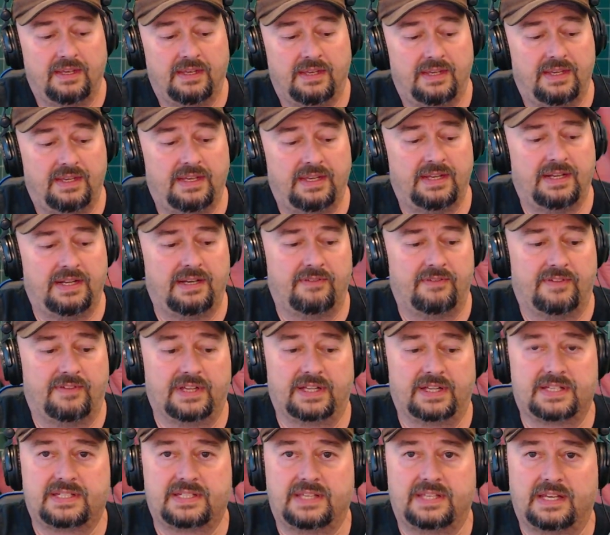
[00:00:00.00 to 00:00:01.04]
In any
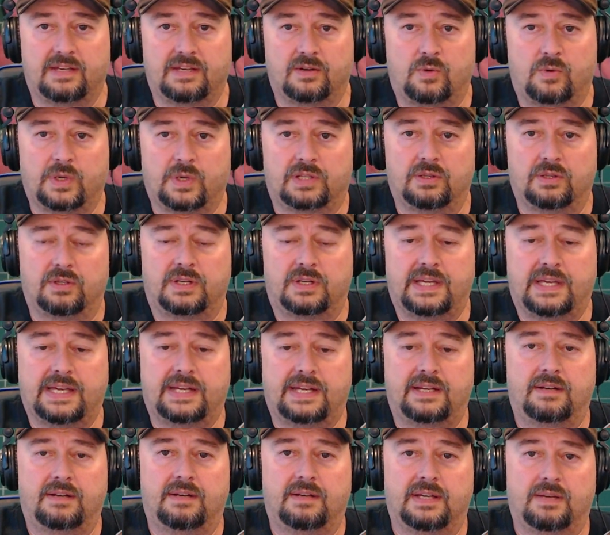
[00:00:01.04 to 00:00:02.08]
event, let's take a quick look at
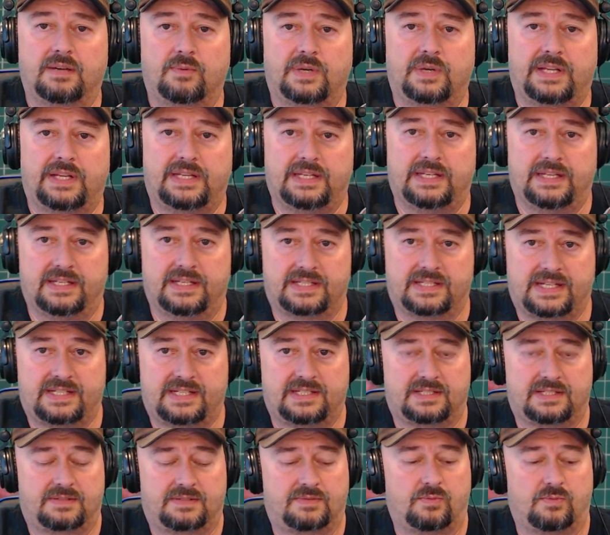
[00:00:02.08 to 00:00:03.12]
it. Uh, what I did is I
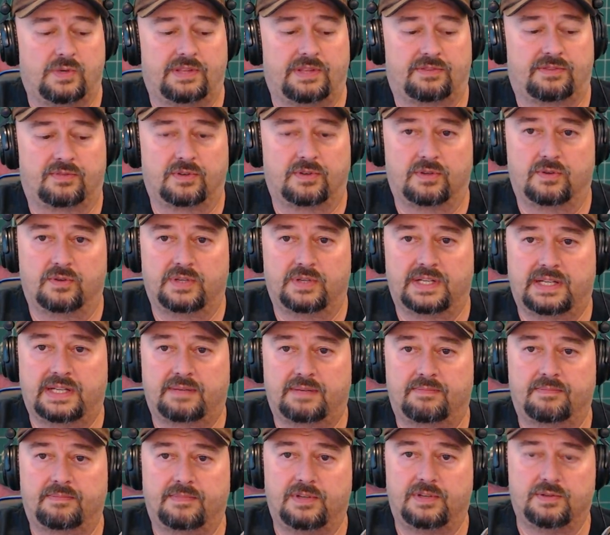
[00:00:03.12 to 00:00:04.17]
just went through and
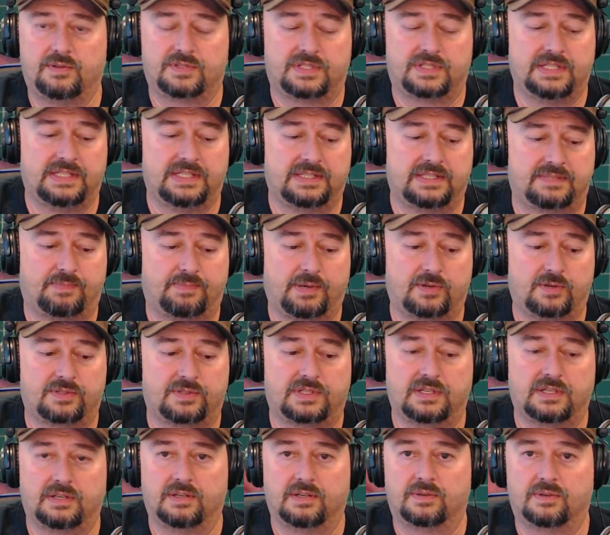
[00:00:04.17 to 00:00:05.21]
used these
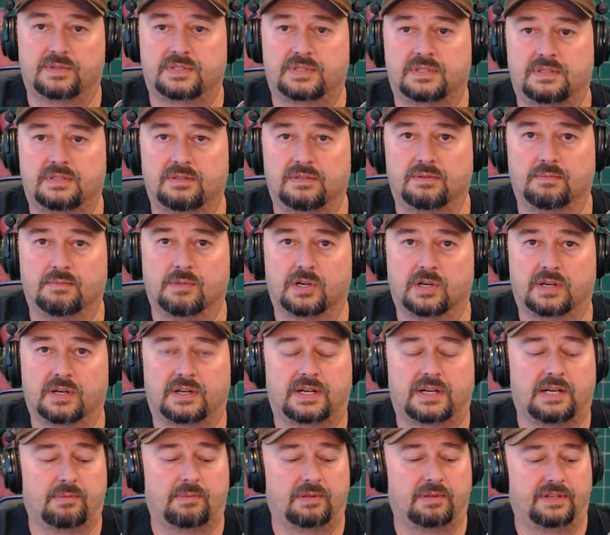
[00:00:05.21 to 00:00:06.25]
post-it notes to mark a
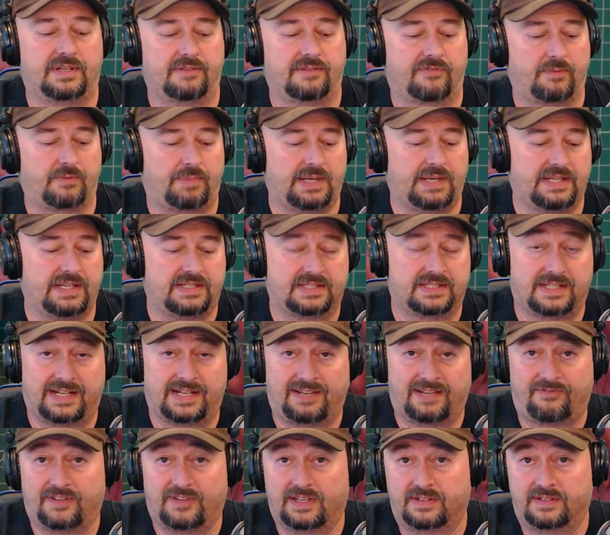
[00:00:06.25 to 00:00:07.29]
couple of different pages that
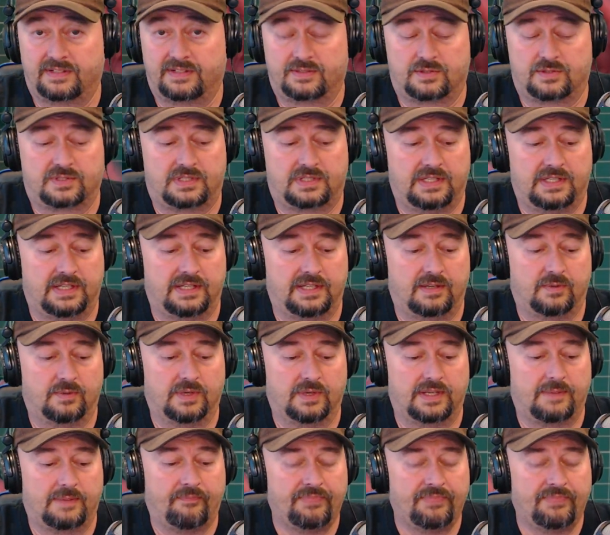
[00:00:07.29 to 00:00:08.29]
I found interesting anyway,